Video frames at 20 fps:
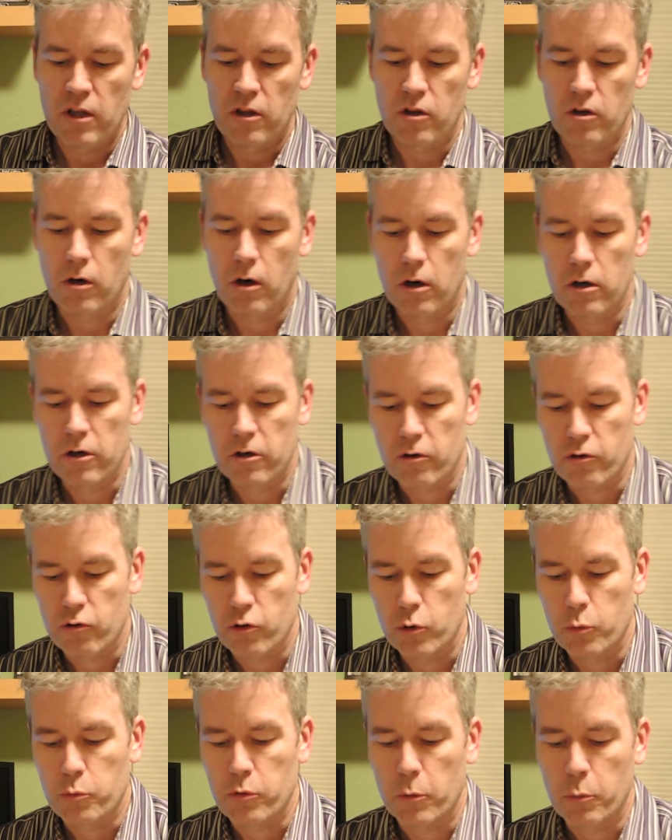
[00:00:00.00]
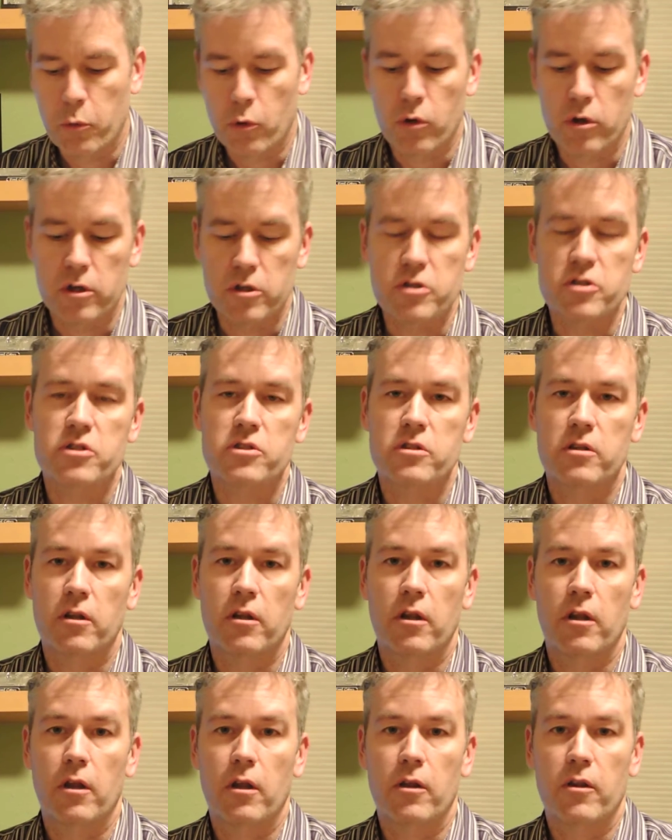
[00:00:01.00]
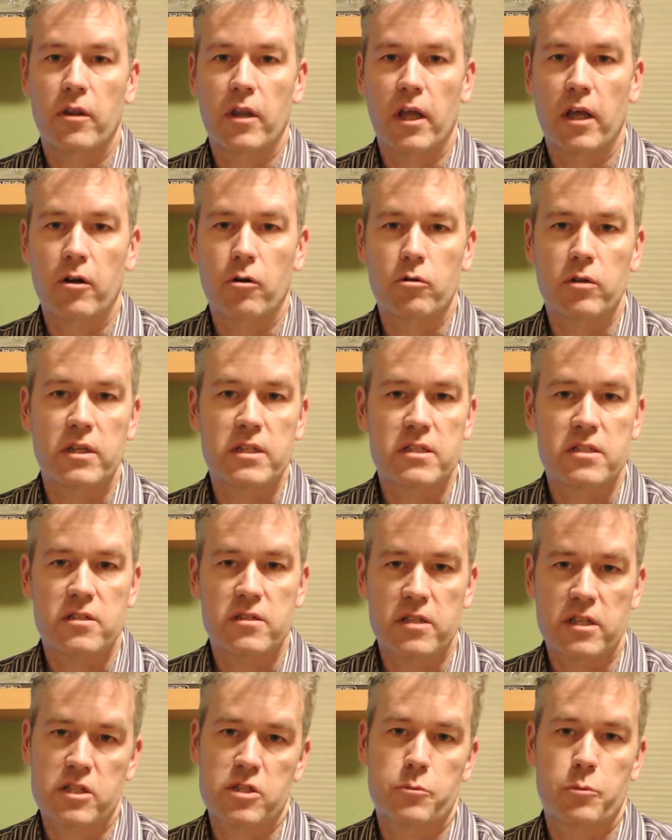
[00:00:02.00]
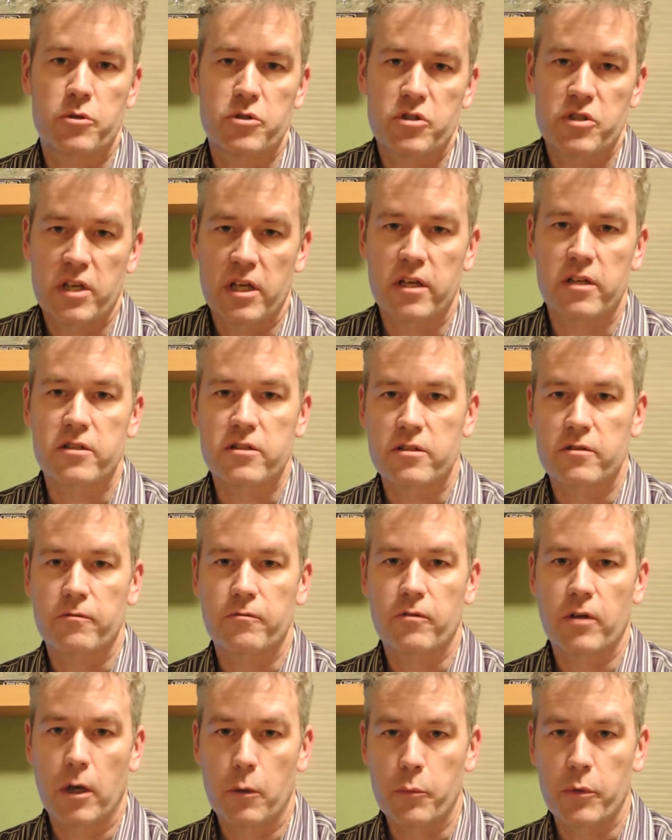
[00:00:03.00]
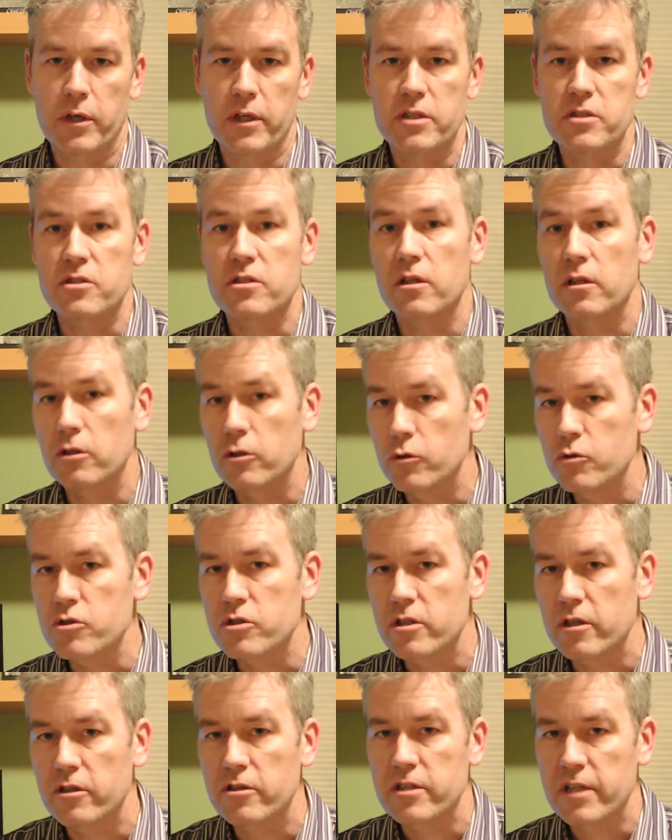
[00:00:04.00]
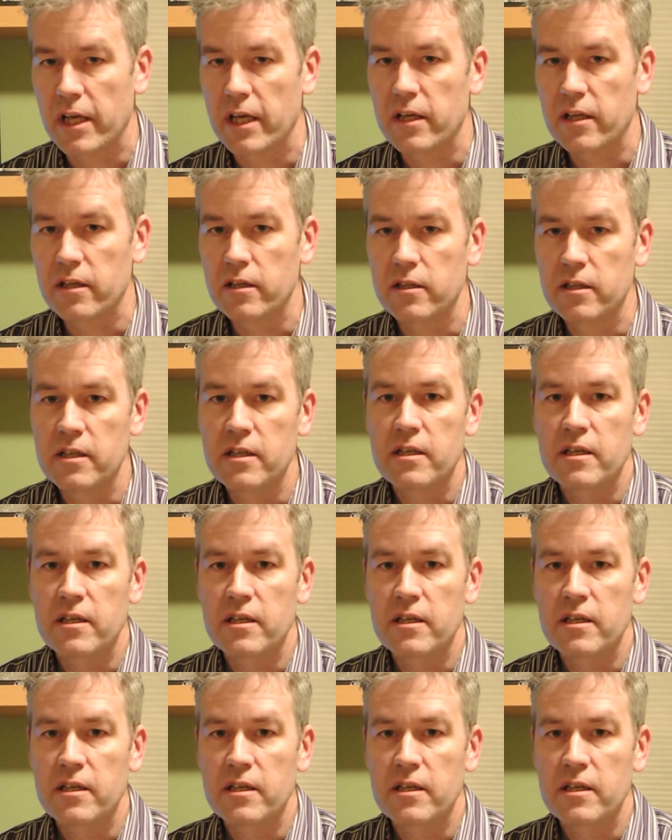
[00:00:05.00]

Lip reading: The Gartner Group reports that only 6% of companies that lose their data